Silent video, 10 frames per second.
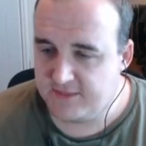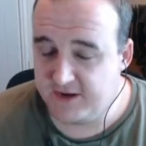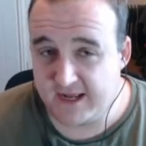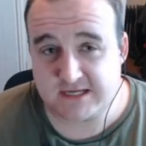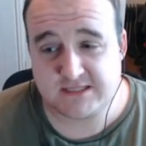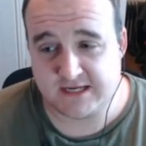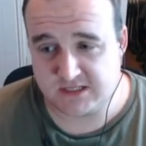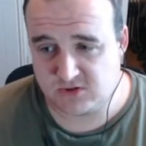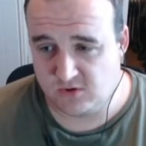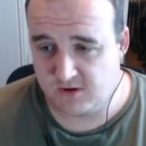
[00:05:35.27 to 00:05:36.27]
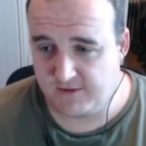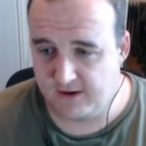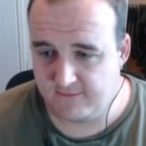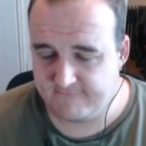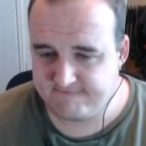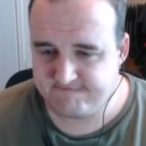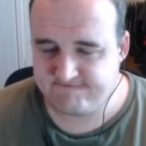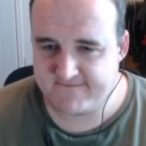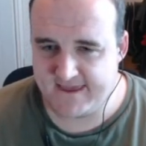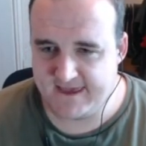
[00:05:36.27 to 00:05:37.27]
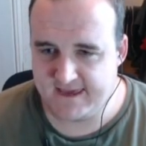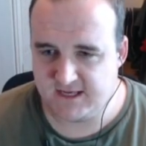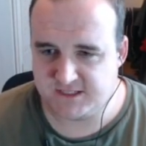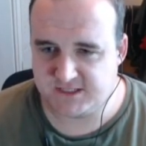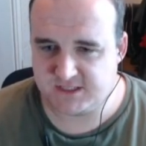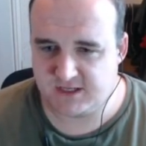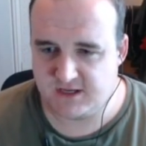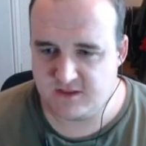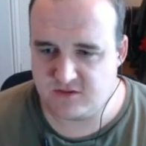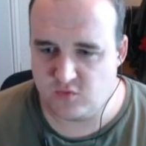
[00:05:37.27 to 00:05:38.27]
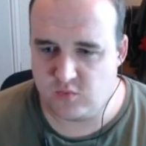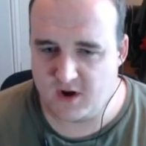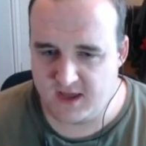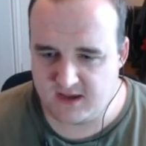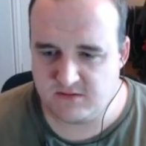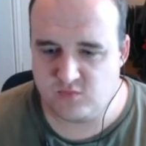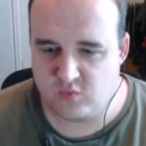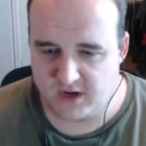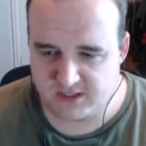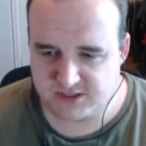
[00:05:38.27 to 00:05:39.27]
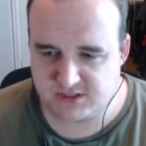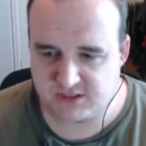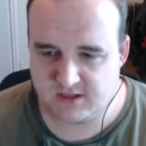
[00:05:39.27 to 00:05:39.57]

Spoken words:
The next thing to talk about is the way in which